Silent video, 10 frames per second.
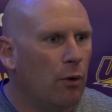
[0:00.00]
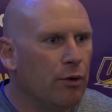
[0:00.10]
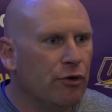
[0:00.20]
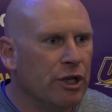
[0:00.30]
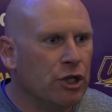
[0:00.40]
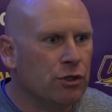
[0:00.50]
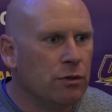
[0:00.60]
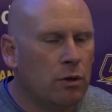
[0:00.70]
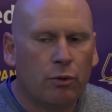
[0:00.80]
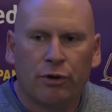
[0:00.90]
we
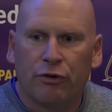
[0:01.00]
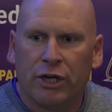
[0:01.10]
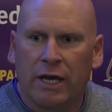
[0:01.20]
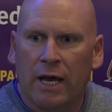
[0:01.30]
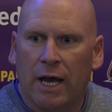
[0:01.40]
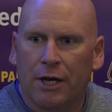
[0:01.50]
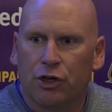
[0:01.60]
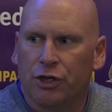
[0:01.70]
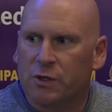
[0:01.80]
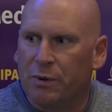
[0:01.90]
really had a
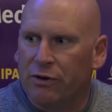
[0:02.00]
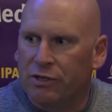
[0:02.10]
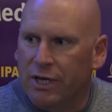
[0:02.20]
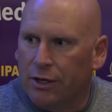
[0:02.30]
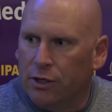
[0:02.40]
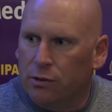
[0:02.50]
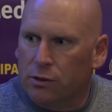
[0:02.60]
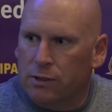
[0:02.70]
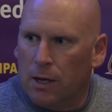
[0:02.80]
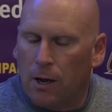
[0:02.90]
good experience there. The
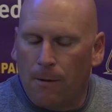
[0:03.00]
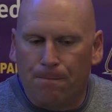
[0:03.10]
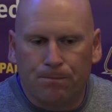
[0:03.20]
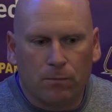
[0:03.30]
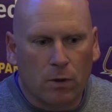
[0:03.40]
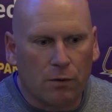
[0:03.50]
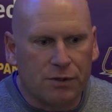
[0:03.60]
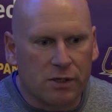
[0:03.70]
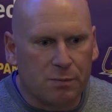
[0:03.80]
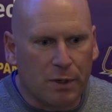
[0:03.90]
girls,
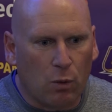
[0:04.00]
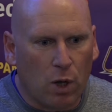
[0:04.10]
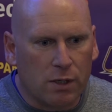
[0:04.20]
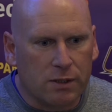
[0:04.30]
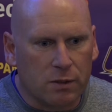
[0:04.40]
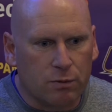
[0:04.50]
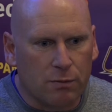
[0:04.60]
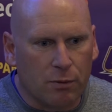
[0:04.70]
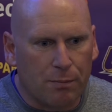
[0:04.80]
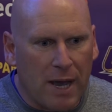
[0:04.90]
obviously, it's been a while since
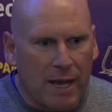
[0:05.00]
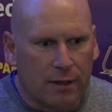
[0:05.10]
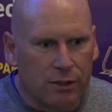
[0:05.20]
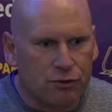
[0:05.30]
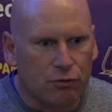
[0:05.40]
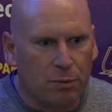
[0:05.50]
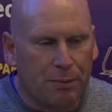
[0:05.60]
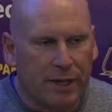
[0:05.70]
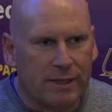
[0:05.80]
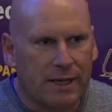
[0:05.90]
we've been back, and this group
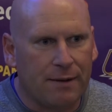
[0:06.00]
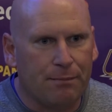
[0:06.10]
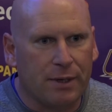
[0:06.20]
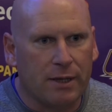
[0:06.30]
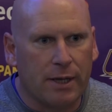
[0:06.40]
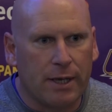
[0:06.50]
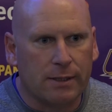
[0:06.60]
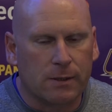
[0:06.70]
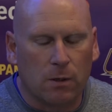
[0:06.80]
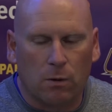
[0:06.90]
of players hadn't been there,
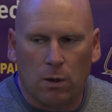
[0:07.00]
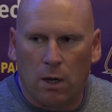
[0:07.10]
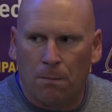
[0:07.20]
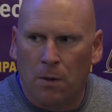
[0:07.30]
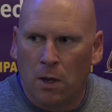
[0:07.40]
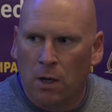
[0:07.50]
so